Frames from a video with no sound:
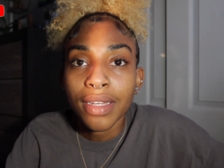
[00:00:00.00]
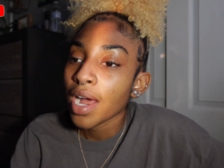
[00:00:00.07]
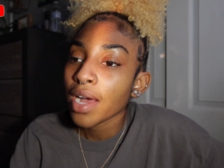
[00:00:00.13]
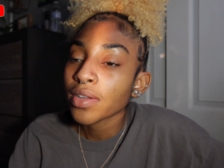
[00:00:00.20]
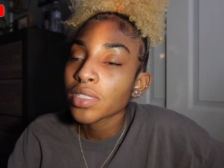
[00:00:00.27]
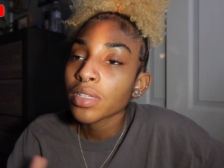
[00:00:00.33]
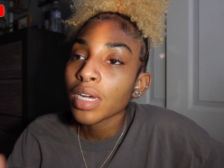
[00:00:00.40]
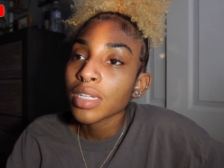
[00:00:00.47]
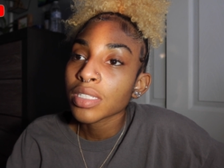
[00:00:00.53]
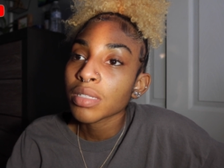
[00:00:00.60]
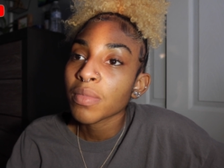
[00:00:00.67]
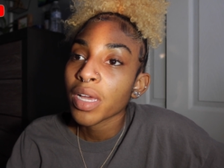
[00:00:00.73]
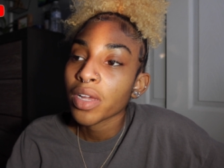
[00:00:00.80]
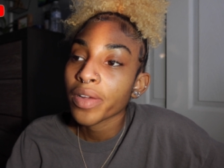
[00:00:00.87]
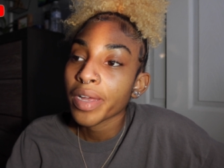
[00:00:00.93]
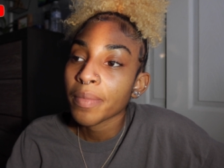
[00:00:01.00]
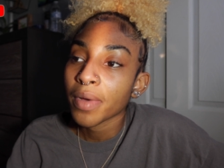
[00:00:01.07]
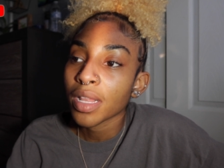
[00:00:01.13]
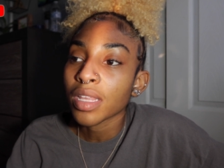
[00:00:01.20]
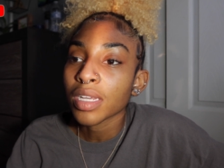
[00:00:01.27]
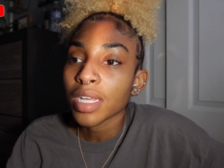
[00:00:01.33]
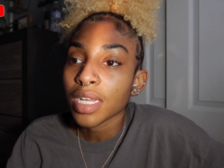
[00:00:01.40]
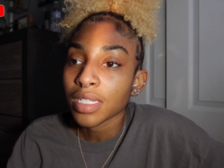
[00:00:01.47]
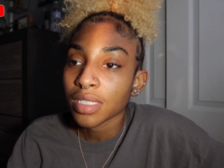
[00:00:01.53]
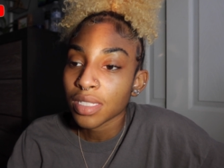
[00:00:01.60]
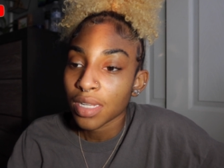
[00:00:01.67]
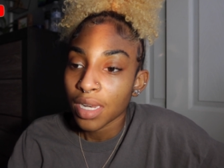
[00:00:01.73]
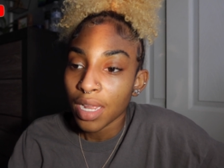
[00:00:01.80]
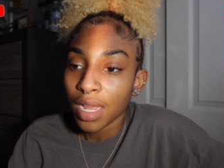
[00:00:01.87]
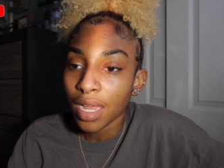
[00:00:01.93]
I was talking to my grandmother
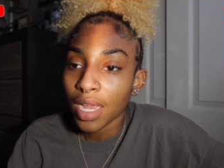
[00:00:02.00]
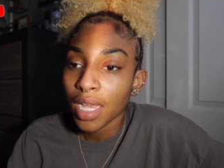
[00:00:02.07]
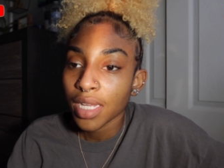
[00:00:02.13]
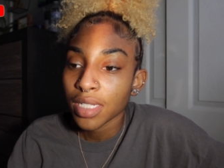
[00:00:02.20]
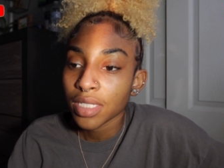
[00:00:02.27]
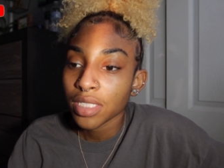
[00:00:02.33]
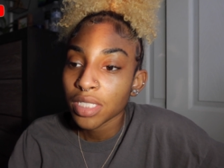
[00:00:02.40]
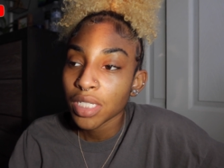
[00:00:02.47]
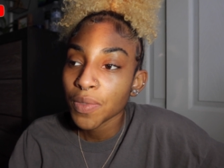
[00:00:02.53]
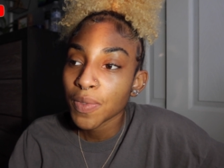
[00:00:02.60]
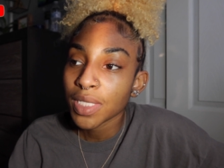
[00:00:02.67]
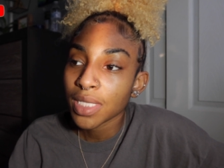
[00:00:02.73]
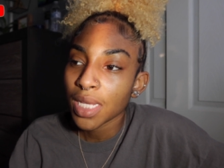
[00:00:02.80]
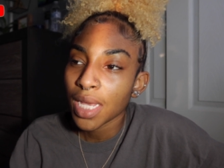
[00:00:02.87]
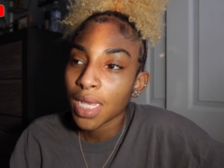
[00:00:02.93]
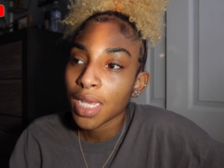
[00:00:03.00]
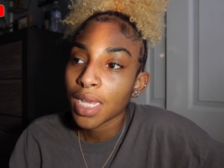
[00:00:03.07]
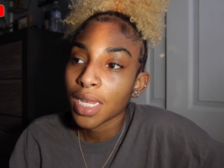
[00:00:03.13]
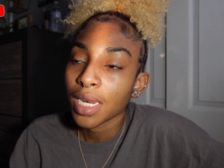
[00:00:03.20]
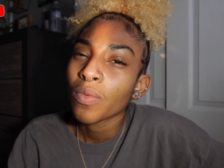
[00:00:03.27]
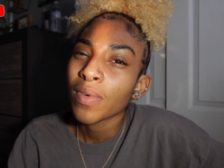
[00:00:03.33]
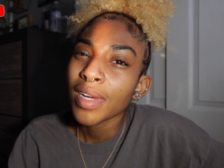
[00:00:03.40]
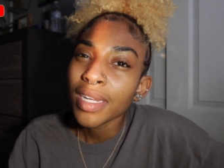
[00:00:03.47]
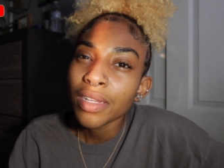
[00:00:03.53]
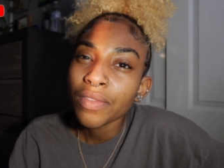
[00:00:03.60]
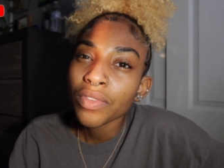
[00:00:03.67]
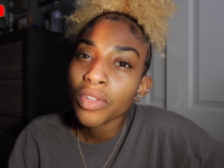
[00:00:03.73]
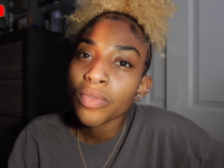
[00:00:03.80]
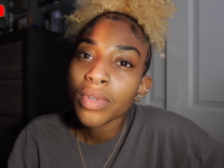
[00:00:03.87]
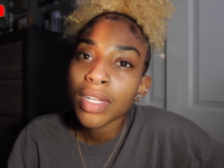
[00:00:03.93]
yesterday, and she was saying, what if
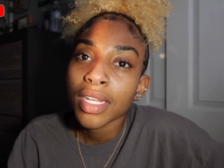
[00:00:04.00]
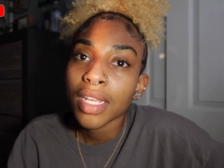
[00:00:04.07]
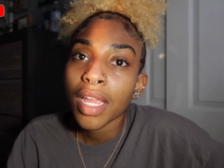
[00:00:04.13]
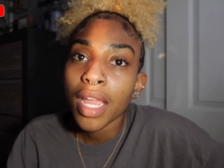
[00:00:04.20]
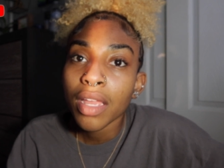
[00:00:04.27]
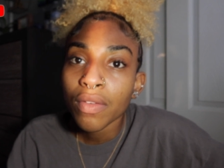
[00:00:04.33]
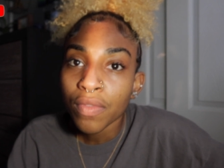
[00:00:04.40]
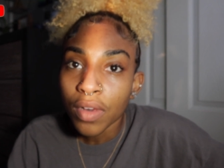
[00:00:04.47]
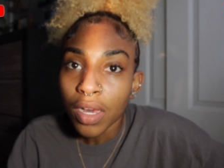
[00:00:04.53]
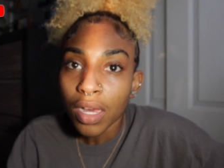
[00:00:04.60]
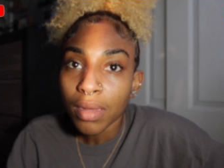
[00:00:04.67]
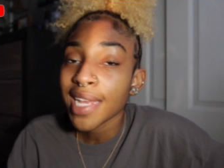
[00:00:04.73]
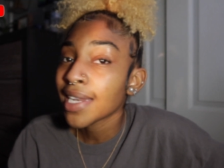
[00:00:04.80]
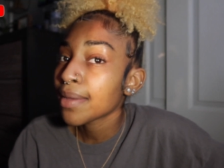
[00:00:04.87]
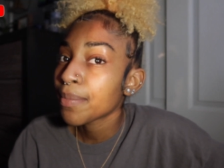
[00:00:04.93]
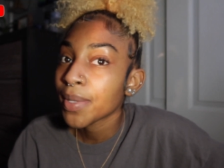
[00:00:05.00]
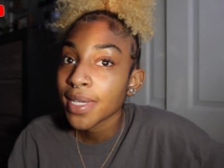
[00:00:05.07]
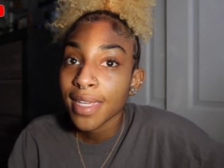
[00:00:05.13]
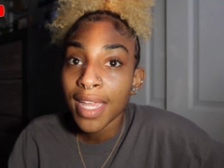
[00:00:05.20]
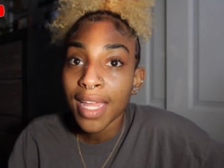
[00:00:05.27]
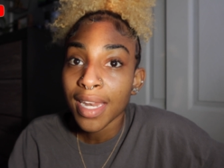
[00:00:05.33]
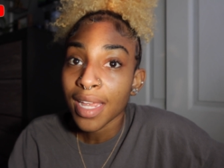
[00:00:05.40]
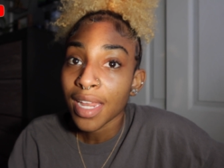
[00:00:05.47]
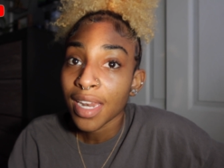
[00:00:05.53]
you would have gave up in the beginning?